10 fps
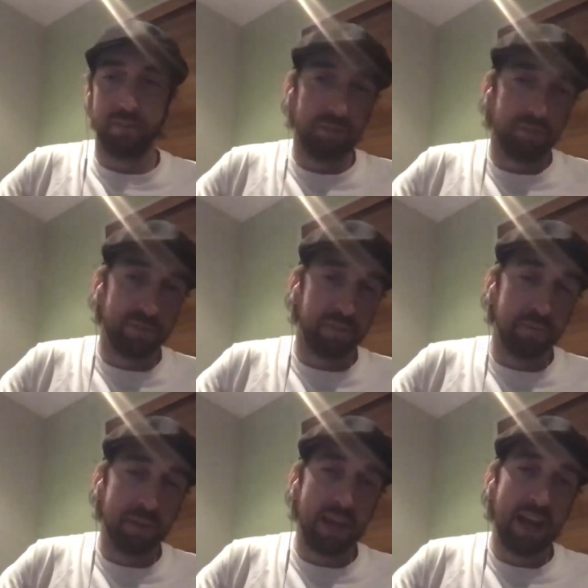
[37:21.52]

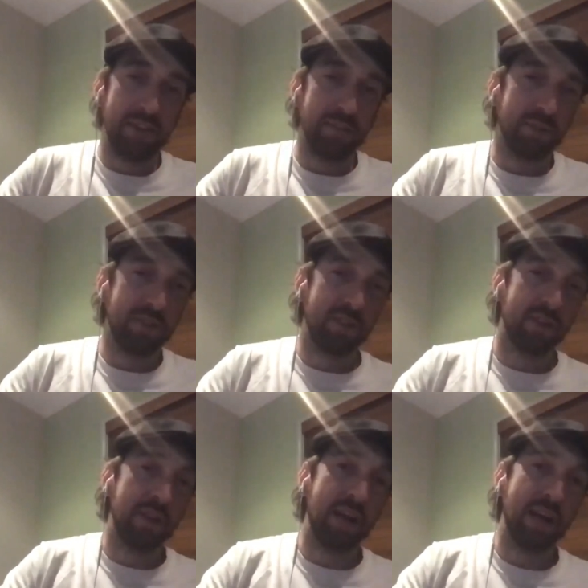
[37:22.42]
from that was
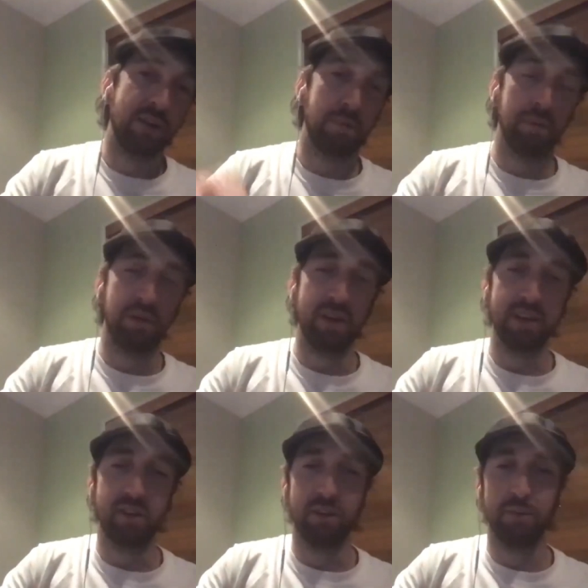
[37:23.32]
the natural
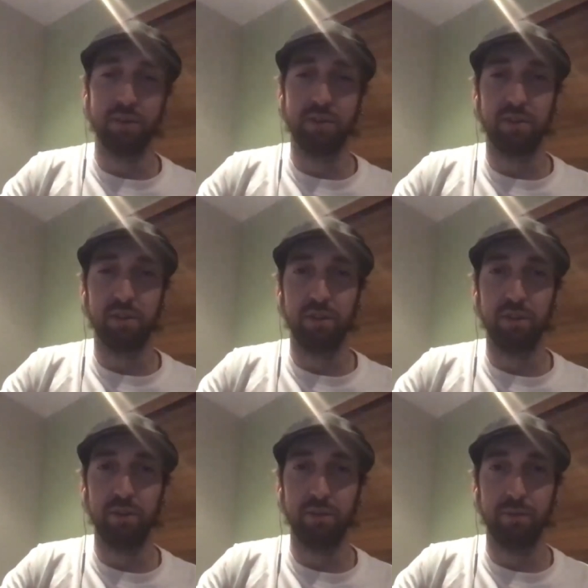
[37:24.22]
progression was
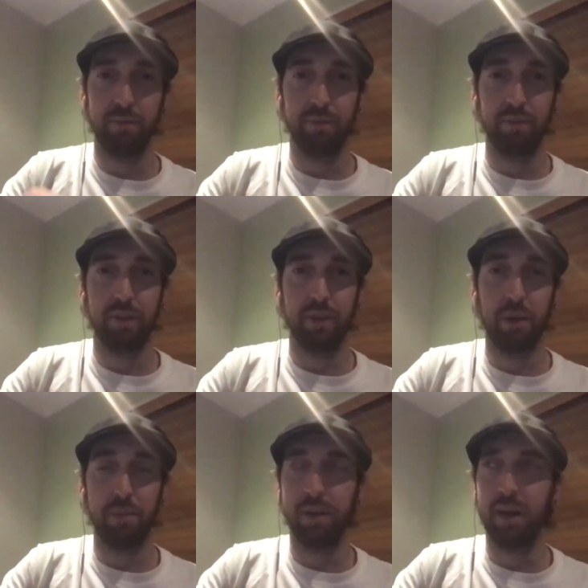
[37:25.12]
to
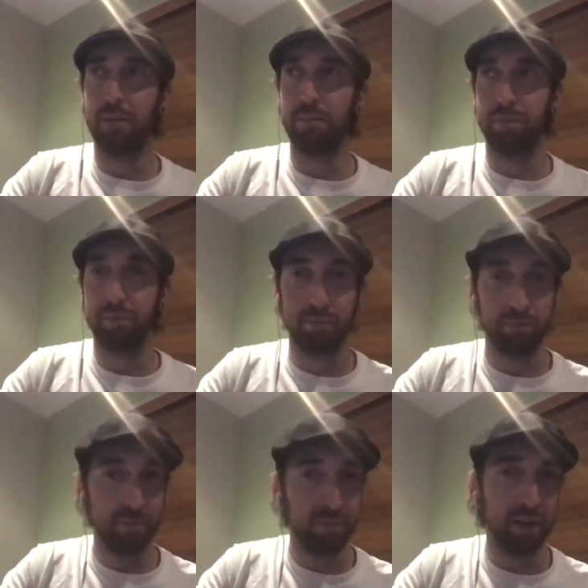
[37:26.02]
open up
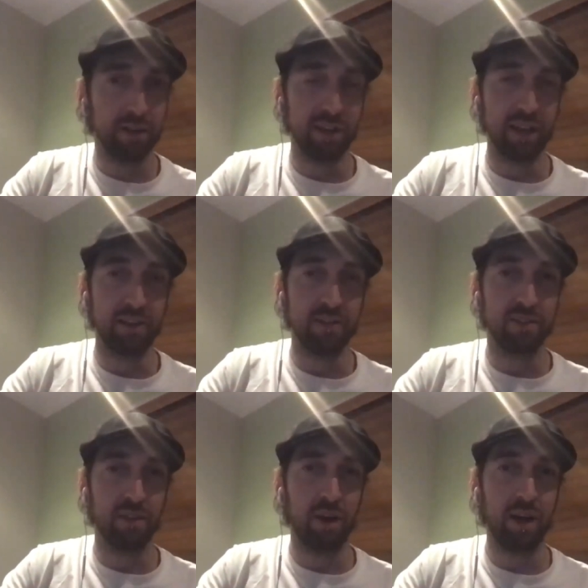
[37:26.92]
a second
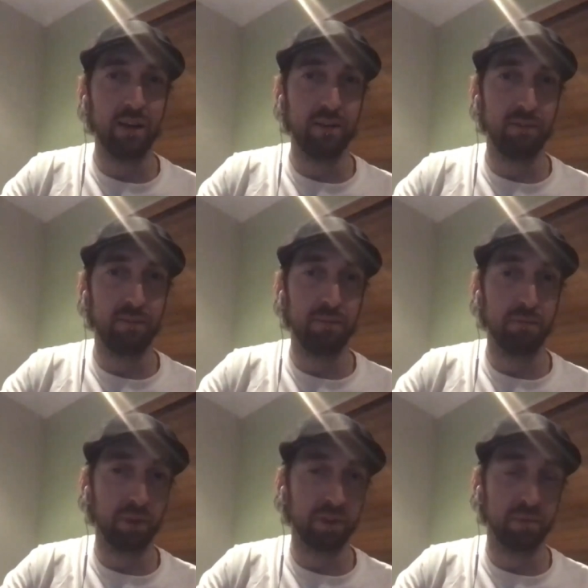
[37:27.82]
site
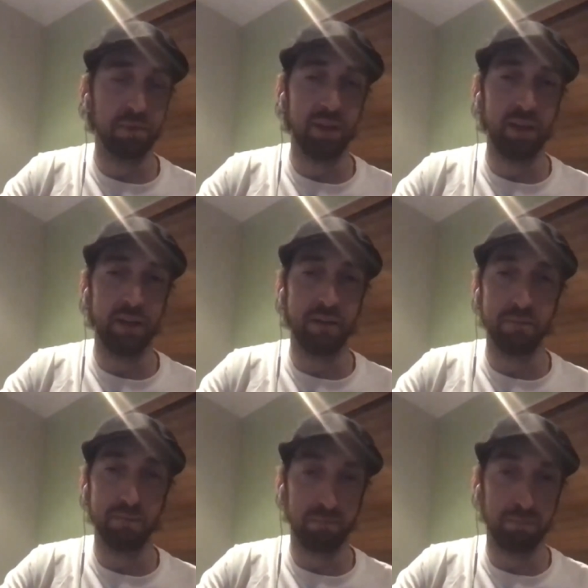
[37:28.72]
possibly
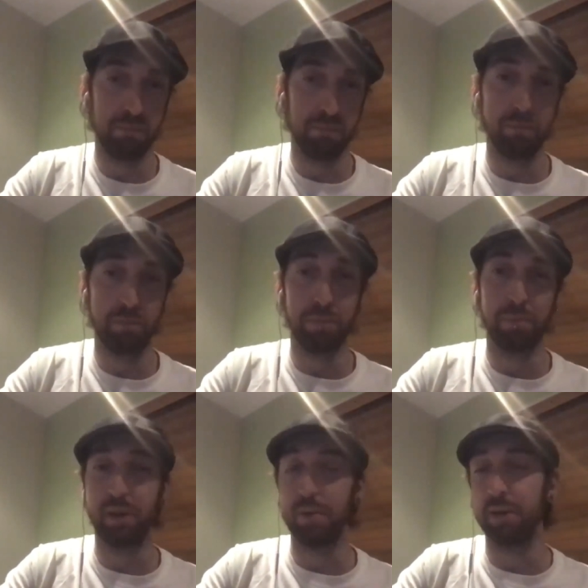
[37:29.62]
and
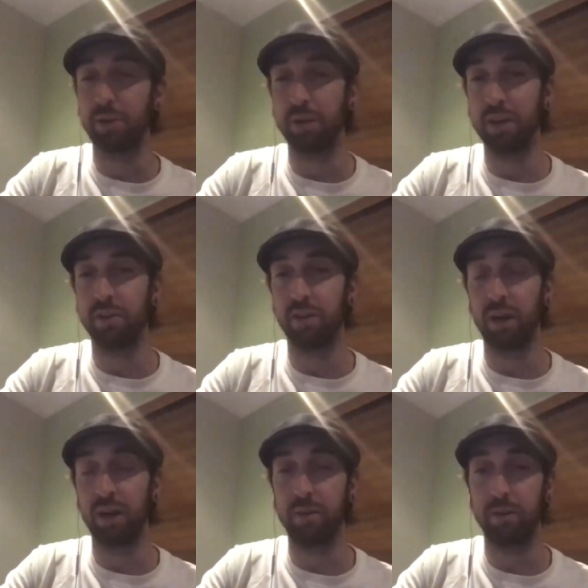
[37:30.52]
pretty much we had
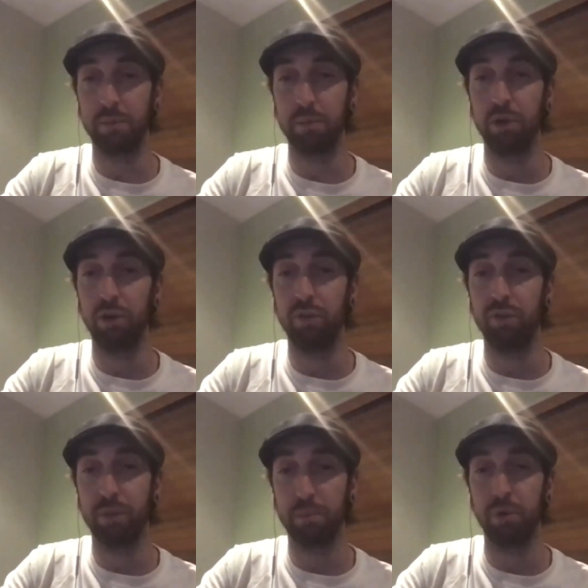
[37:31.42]
decided to
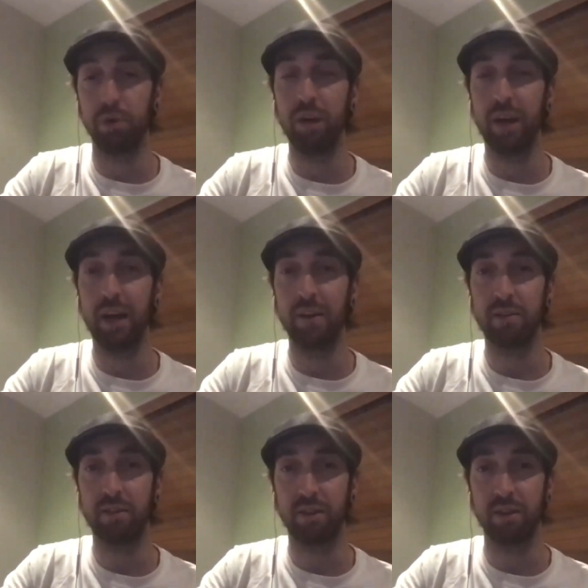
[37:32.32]
move the brew
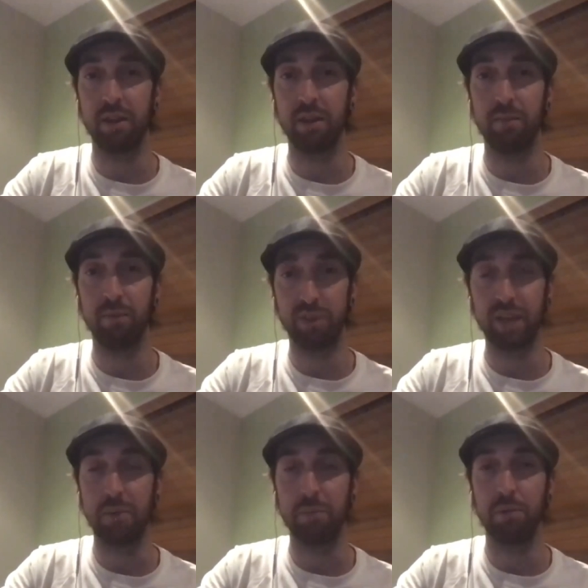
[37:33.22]
house to the
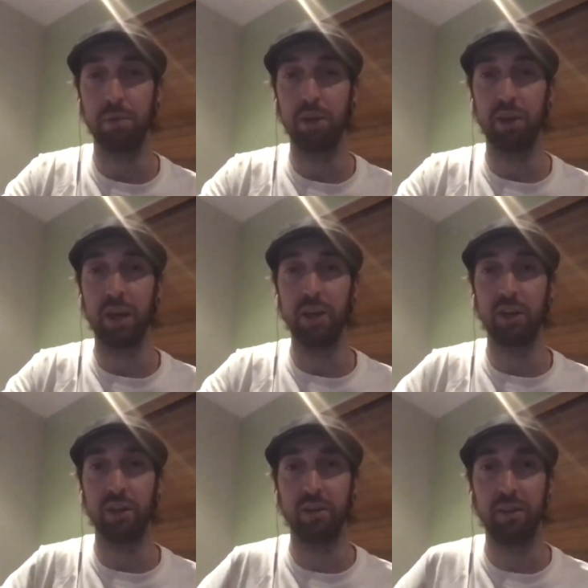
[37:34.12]
tap room location